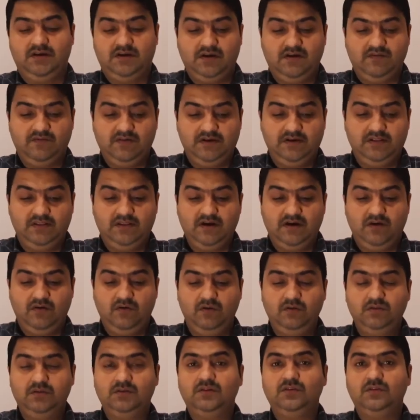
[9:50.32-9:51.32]
covered
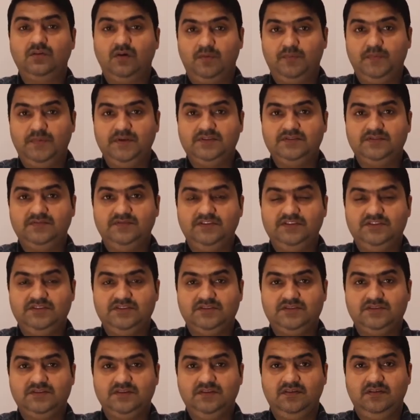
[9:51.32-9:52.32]
all the topics which
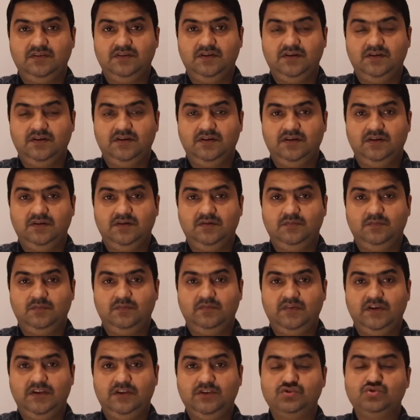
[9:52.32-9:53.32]
is
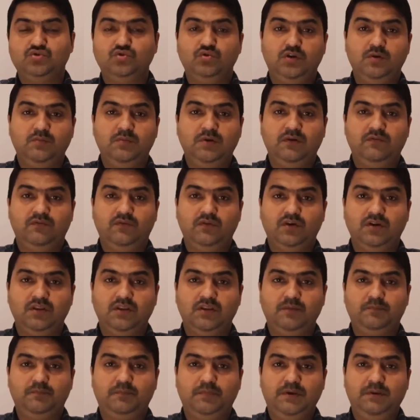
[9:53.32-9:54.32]
very suitable for
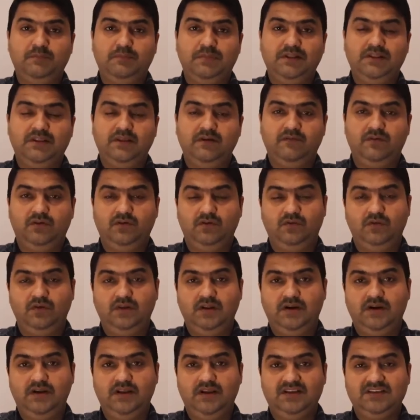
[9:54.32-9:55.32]
the people they want to
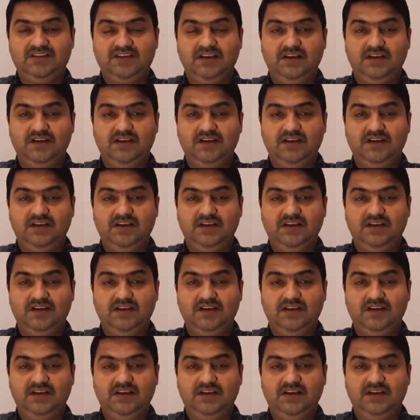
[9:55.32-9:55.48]
learn